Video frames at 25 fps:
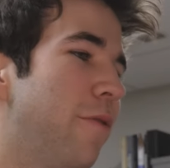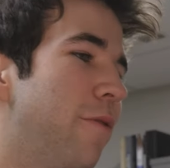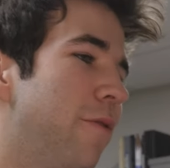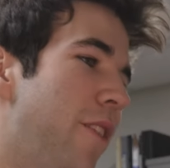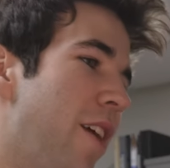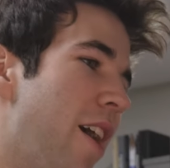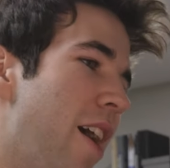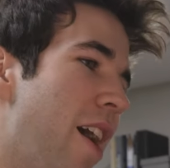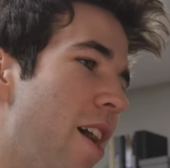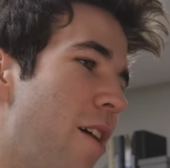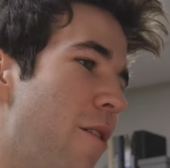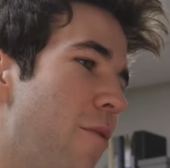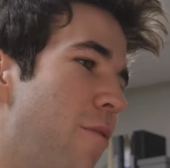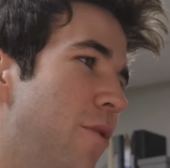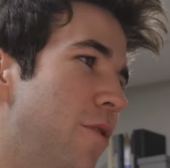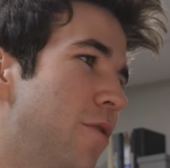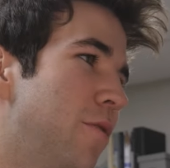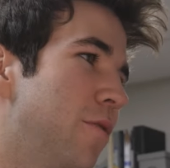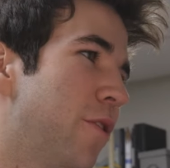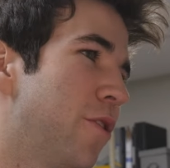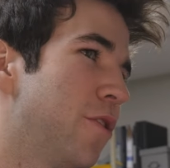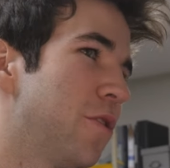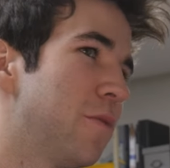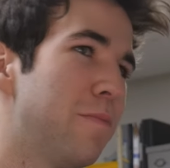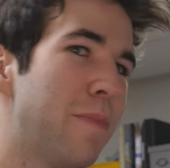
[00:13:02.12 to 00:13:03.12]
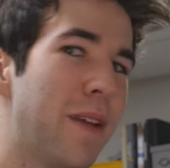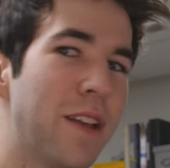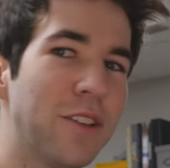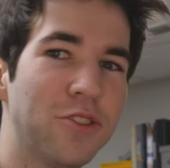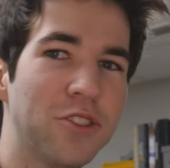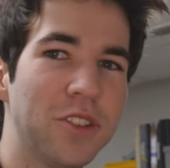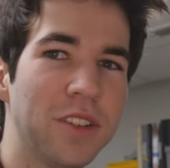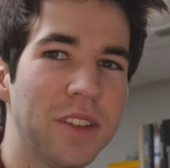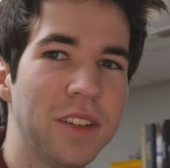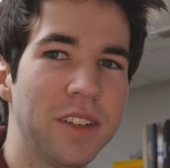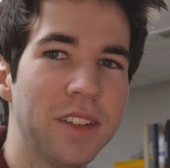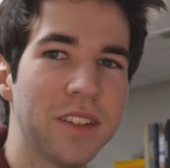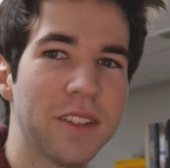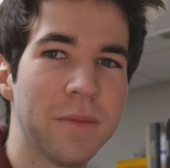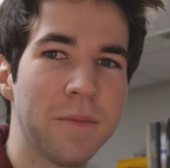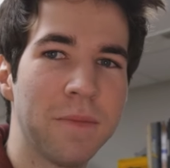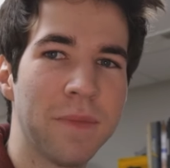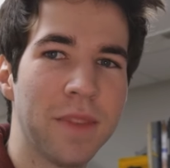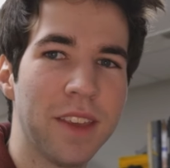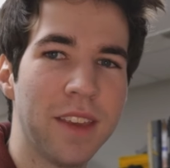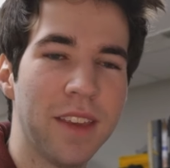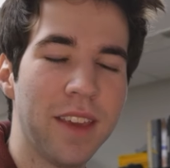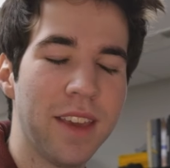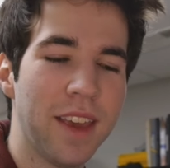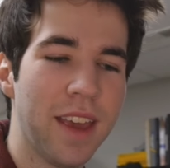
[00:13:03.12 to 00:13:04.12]
was first mentioned,
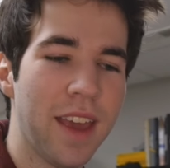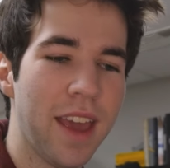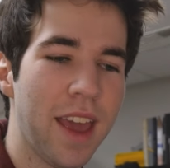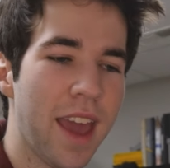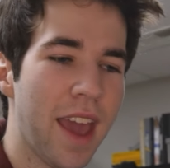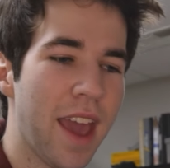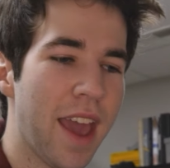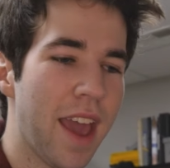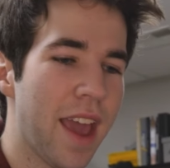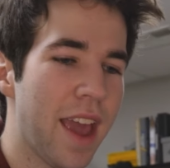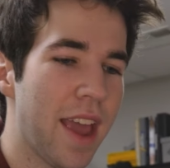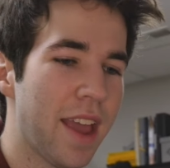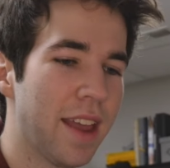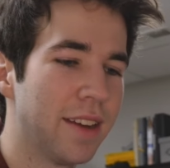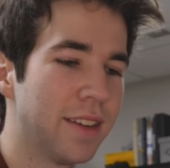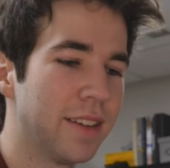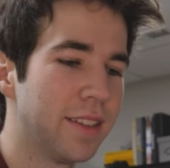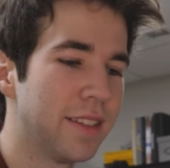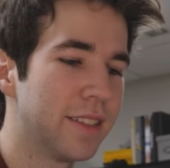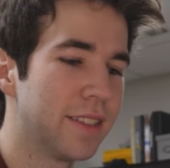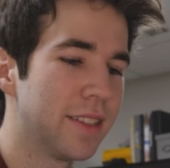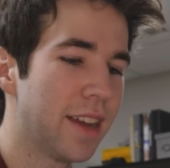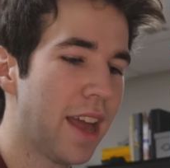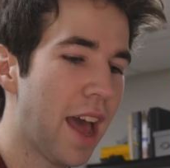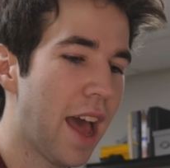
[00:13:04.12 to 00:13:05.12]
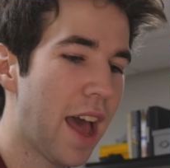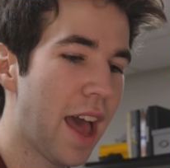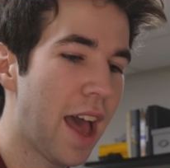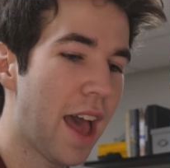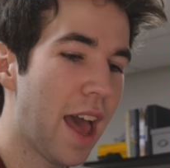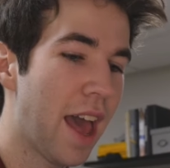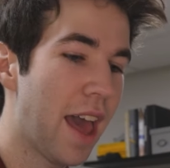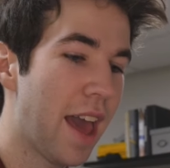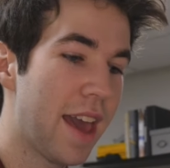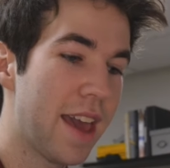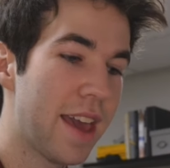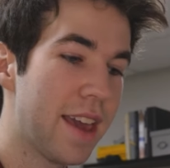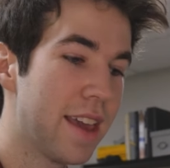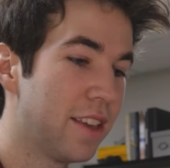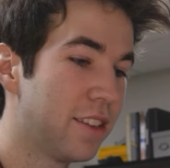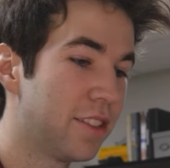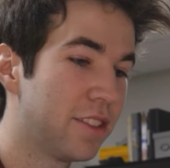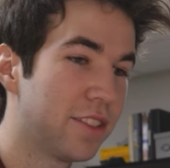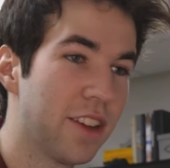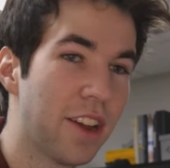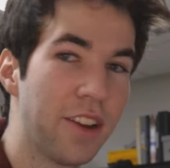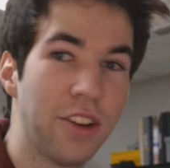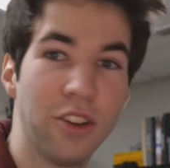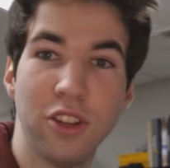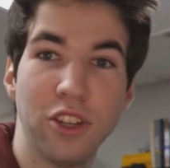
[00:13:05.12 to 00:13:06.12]
and I
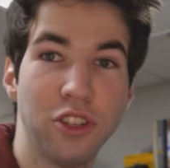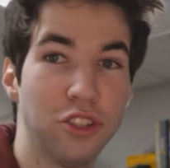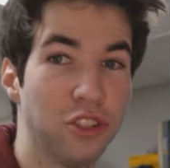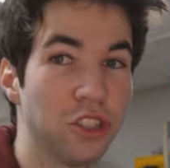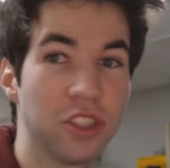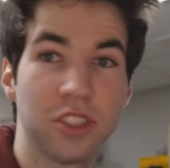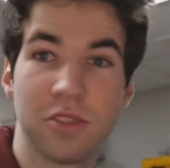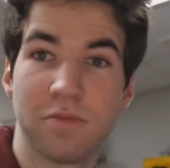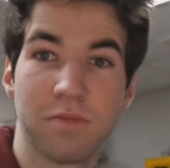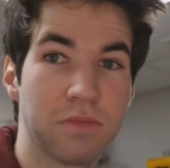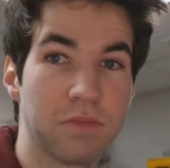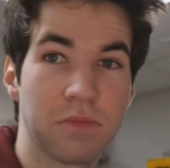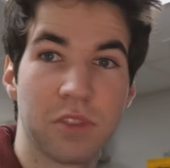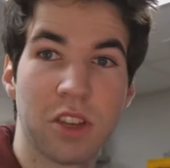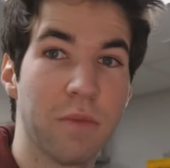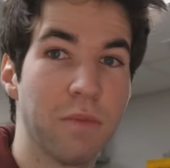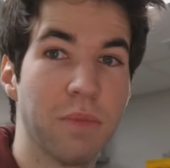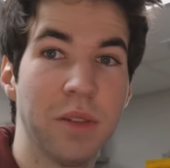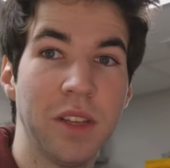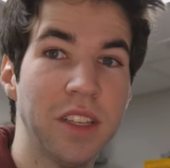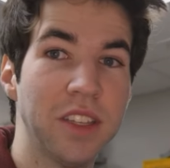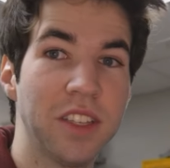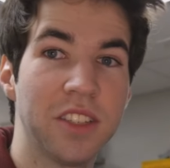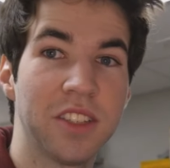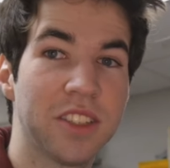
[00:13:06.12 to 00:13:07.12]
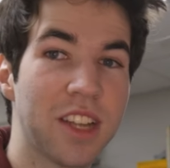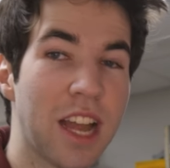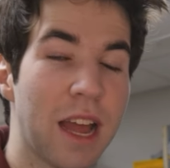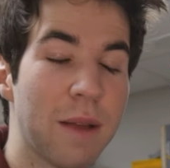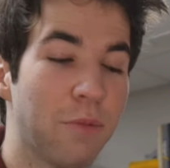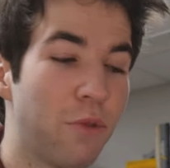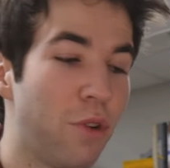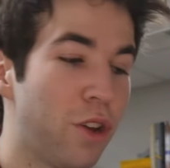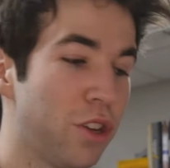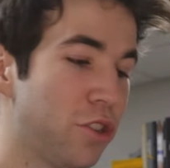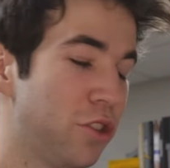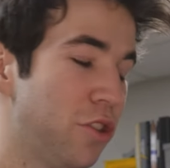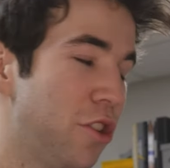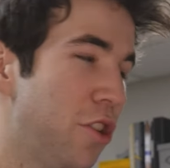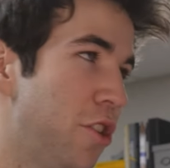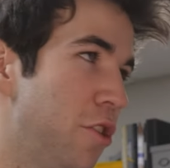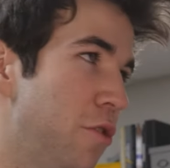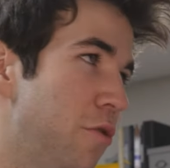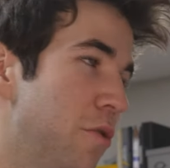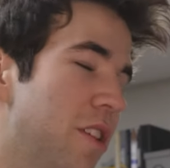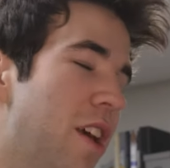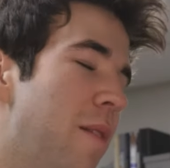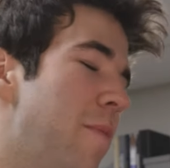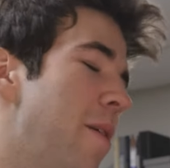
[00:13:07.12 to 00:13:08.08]
suddenly just completely stopped watching the news.